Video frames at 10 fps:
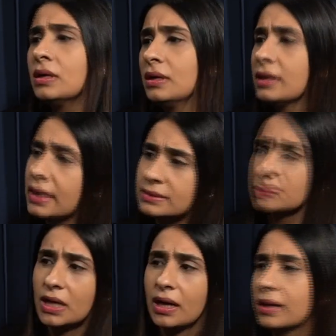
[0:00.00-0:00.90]
get some
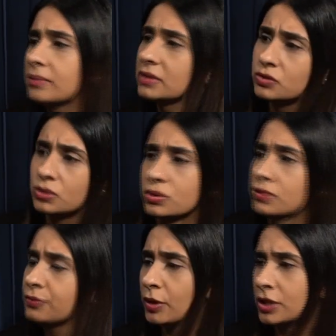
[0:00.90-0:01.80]
time and sort
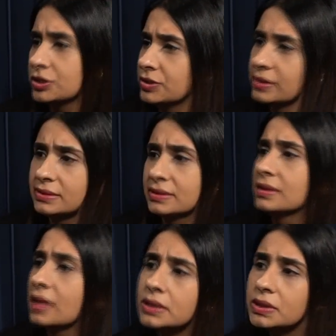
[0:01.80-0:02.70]
of polish this and
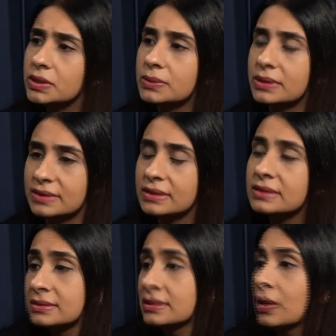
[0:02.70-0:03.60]
continue this. And this
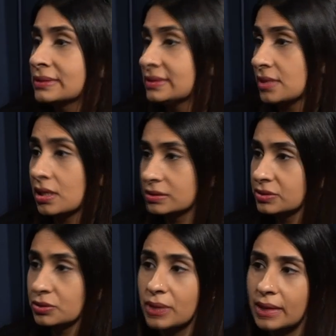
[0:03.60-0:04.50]
is how it starts.
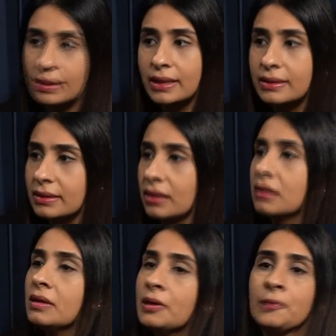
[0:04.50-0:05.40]
You get an idea,
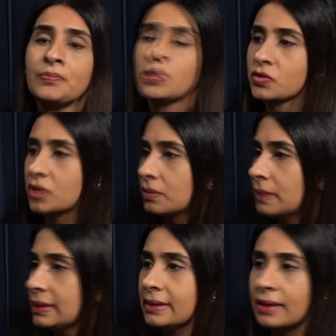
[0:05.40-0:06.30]
you start
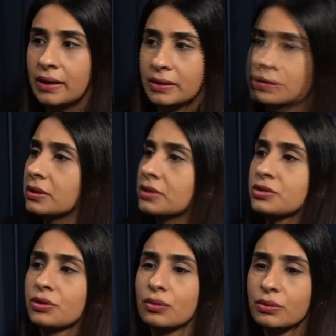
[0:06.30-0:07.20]
building characters,
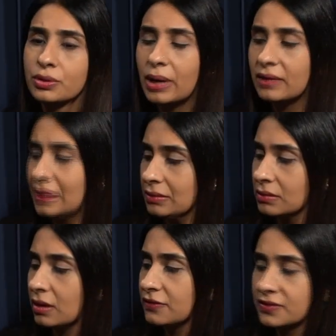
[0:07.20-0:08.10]
you have like a
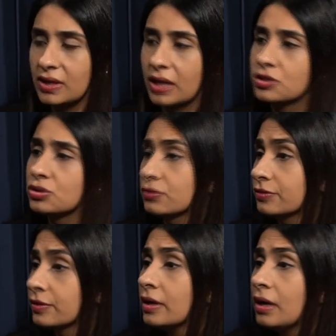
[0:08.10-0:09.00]
rough sketch of,
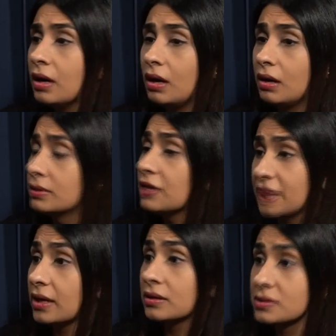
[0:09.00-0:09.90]
rough
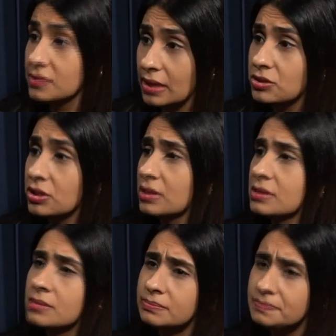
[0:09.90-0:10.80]
character
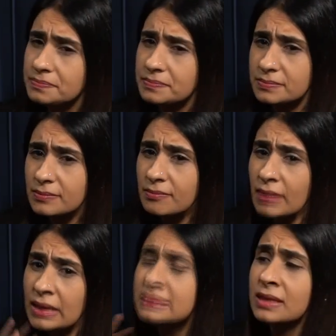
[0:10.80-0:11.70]
sketches,
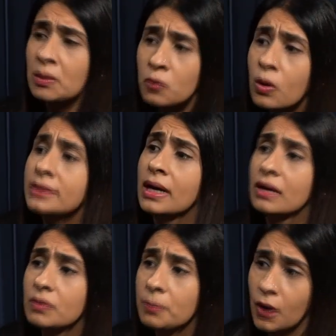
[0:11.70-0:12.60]
somewhat have
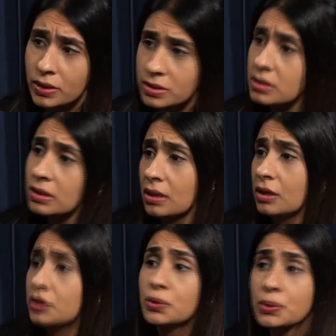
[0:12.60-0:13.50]
a plot,
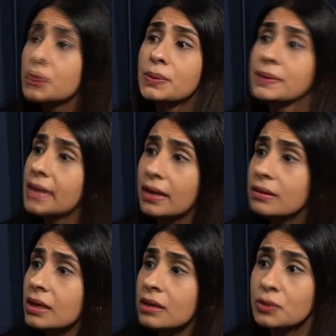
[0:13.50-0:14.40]
don't know the
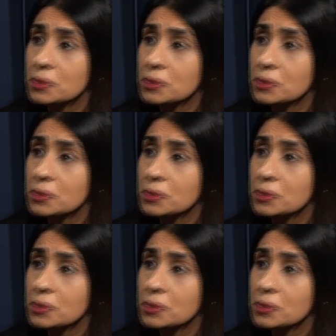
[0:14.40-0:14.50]
ending, don't